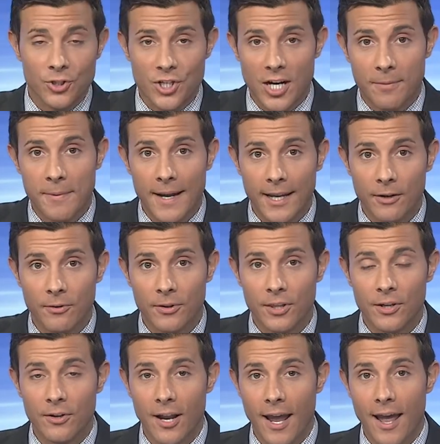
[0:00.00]
We'll check back in with
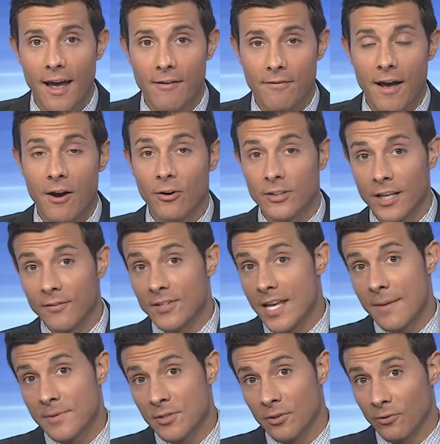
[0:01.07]
you in a half hour. And David's
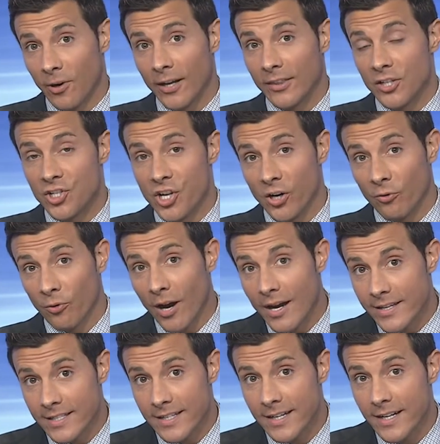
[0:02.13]
absolutely right. The
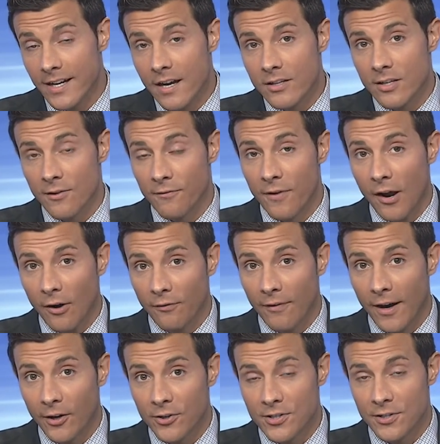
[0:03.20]
generosity to the
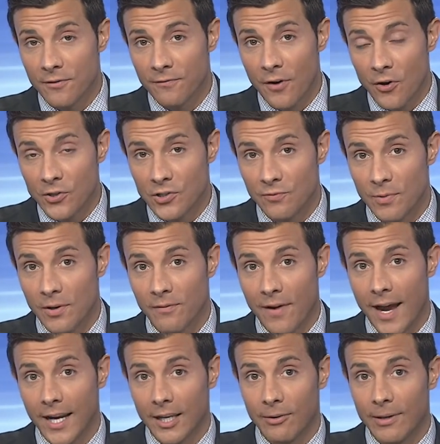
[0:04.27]
firefighters and the folks who've been
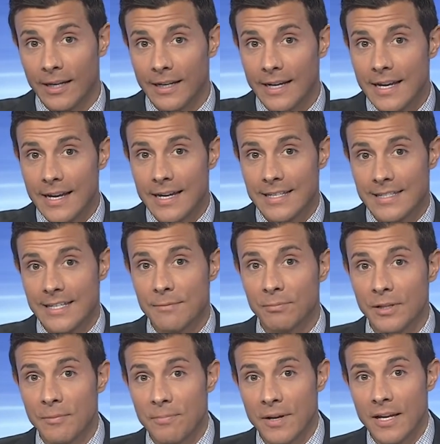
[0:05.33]
evacuated has
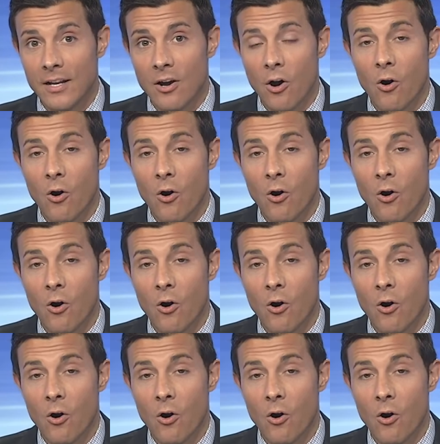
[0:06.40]
simply been